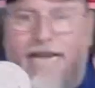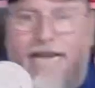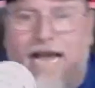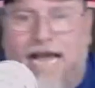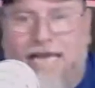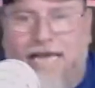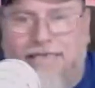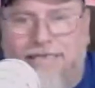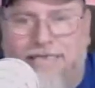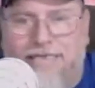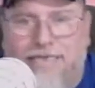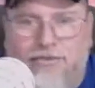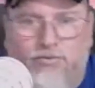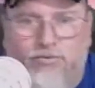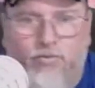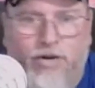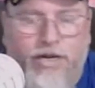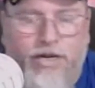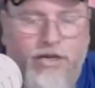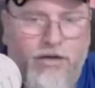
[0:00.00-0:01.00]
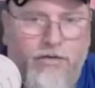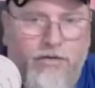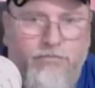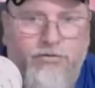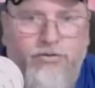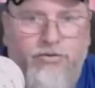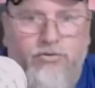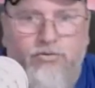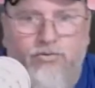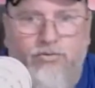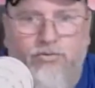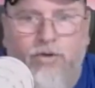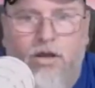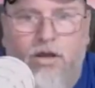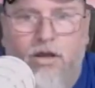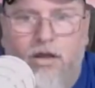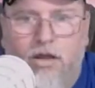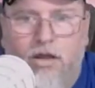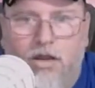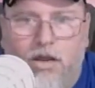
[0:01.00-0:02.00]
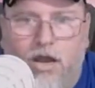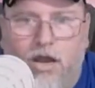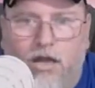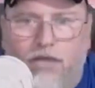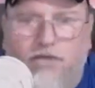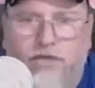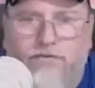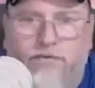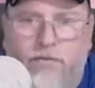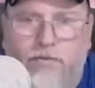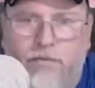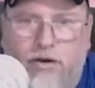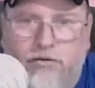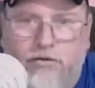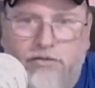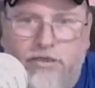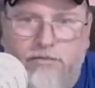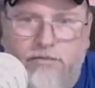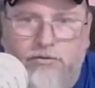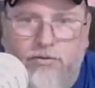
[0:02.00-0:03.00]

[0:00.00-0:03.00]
eye test when it comes to college football teams.